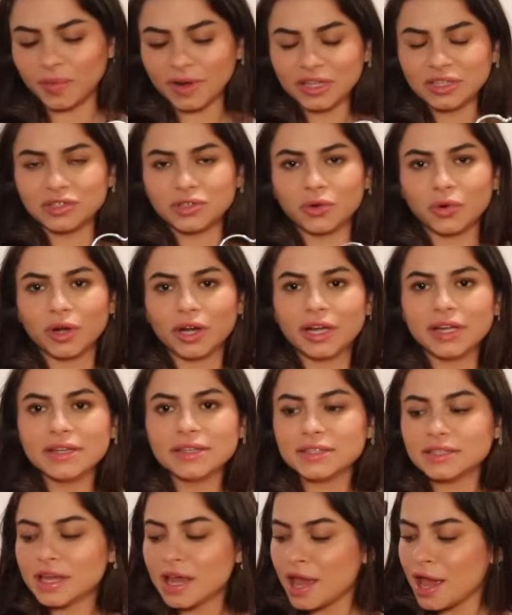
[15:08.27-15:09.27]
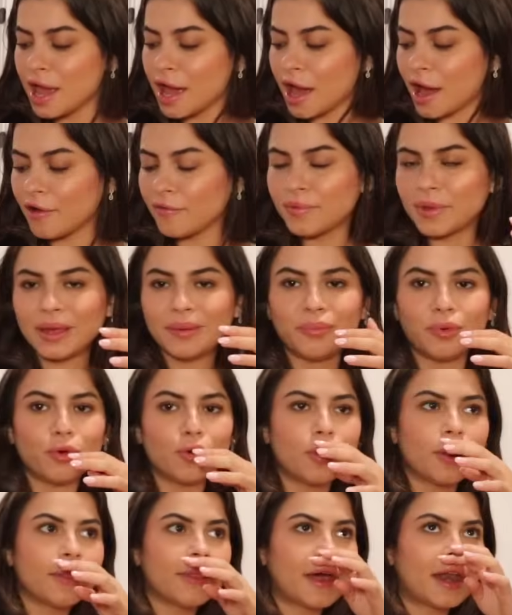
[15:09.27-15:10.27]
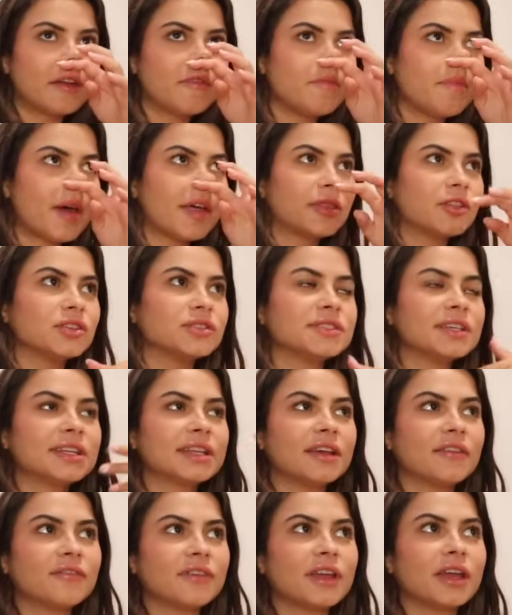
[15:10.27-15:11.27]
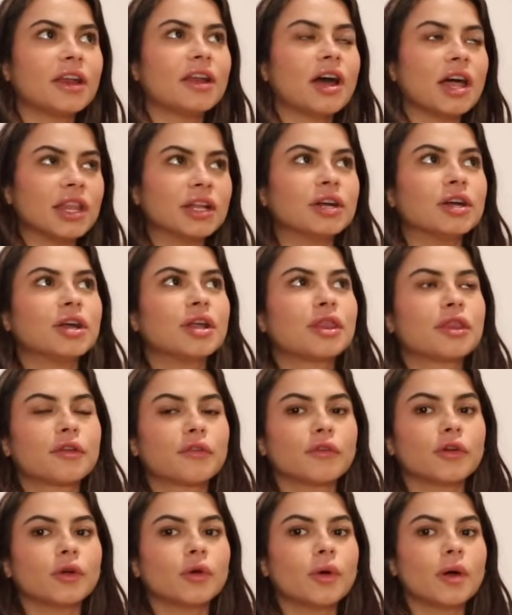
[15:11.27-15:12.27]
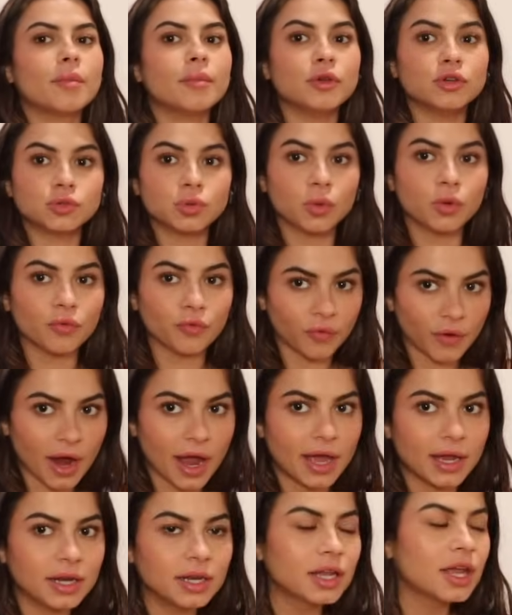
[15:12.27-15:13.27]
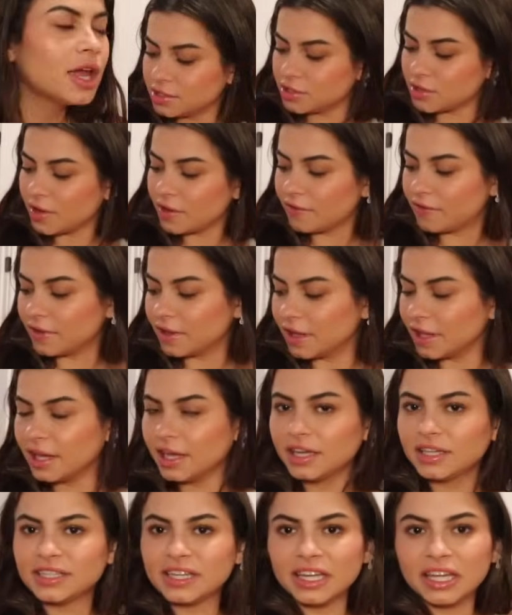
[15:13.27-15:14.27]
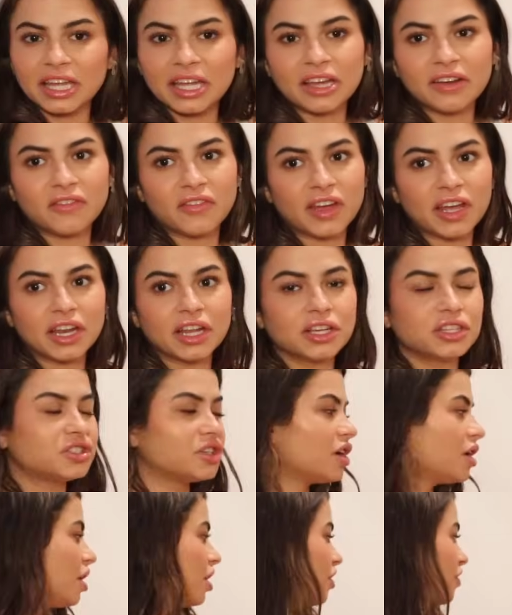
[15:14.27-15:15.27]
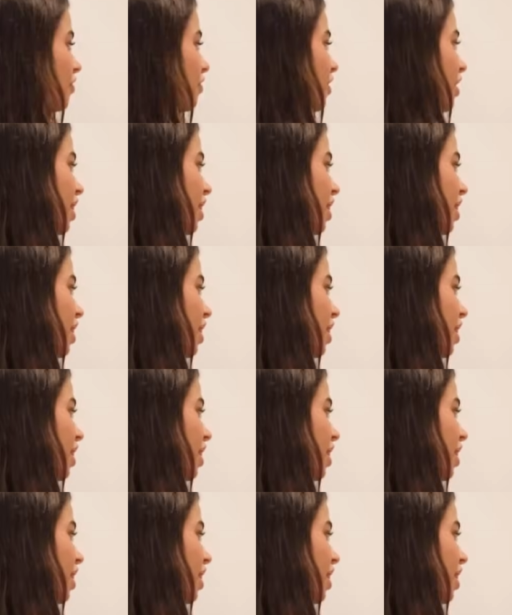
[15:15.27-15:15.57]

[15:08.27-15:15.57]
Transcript: many stories of people that have met their significant other through a mutual friend. So I feel like taking advantage of